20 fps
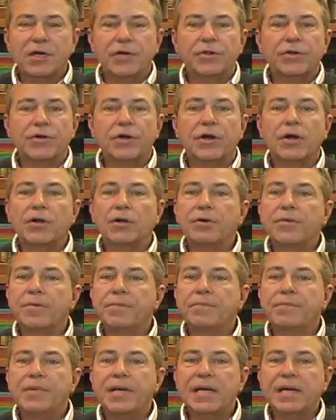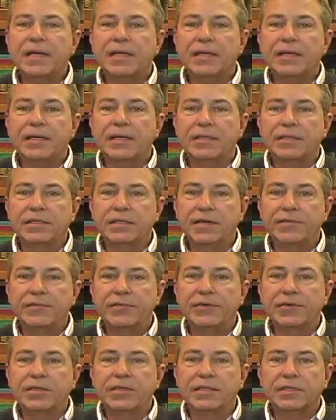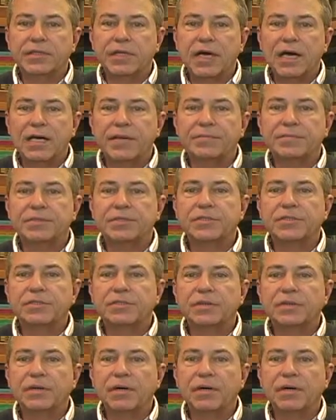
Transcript: There are many different types